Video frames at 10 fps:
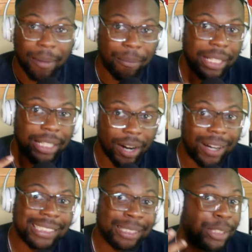But it
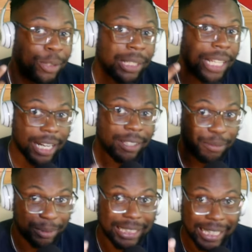caused him to do a lot of
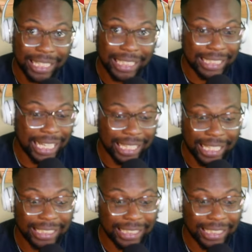ridiculous athletic